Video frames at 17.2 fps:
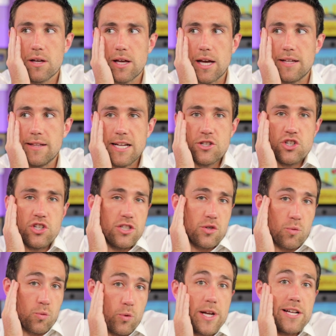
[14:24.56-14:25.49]
And that's
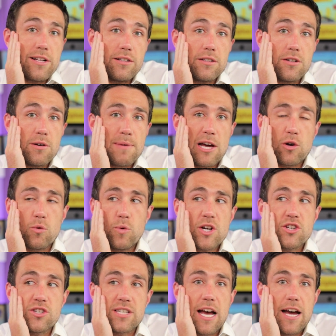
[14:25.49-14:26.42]
just real, no matter
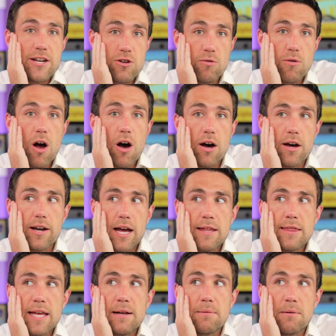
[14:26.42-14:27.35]
which side you're on.
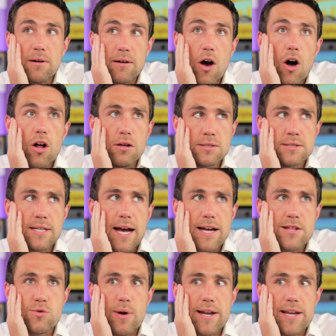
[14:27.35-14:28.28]
I think all
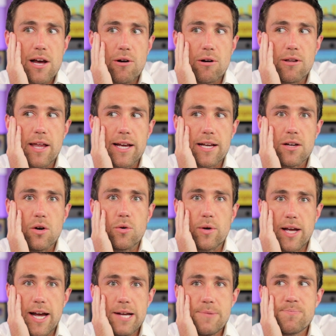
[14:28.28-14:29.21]
sides right now are like,
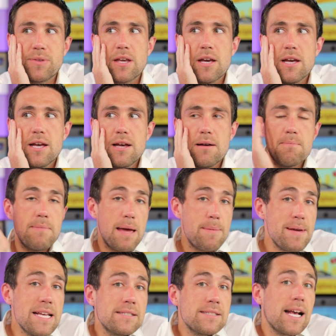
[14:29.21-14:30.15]
okay,
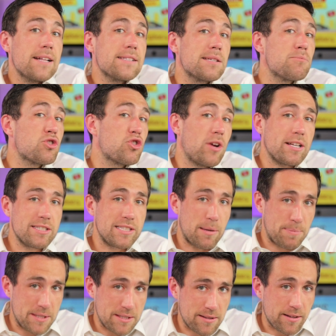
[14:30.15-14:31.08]
maybe he's got some tricks
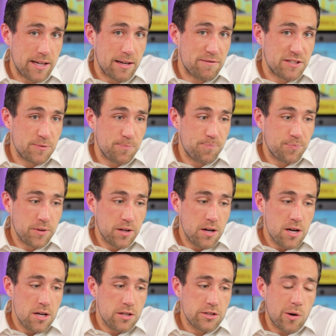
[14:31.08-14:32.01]
up his sleeves.
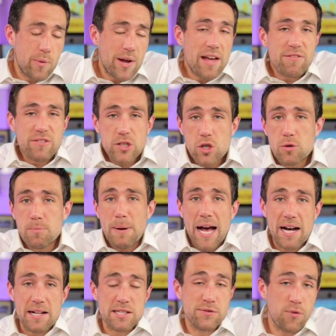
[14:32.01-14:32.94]
So we have two
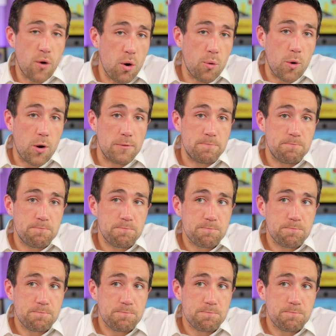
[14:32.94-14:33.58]
paths forward.